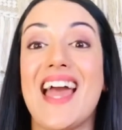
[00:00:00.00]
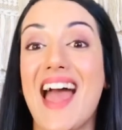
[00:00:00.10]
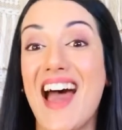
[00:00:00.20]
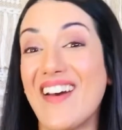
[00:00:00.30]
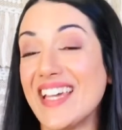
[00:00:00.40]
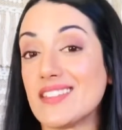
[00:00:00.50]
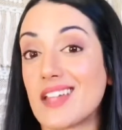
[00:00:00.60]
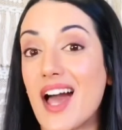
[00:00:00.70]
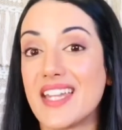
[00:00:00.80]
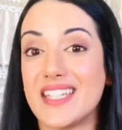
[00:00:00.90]
our
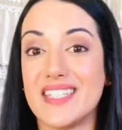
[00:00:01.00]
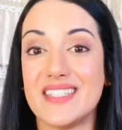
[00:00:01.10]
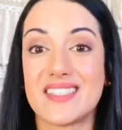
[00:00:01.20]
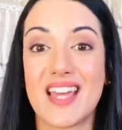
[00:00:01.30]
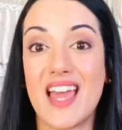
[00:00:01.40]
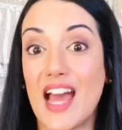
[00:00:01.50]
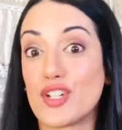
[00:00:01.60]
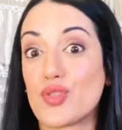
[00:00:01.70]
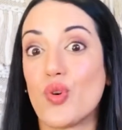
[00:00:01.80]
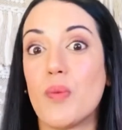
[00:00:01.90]
anxieties, our
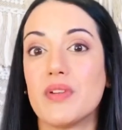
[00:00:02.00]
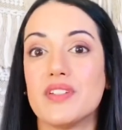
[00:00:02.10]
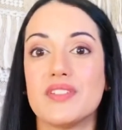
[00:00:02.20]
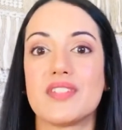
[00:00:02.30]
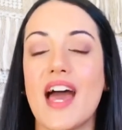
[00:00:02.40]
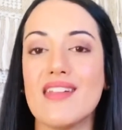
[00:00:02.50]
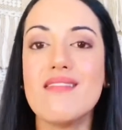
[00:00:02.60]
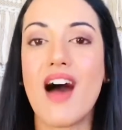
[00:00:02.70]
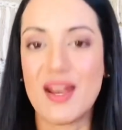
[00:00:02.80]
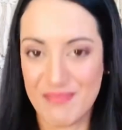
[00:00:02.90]
traumas, our
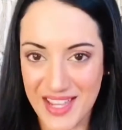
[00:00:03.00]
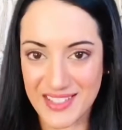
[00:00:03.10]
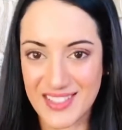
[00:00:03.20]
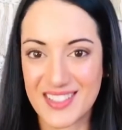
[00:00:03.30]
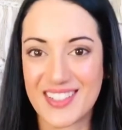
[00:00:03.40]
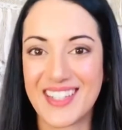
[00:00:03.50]
nightmares.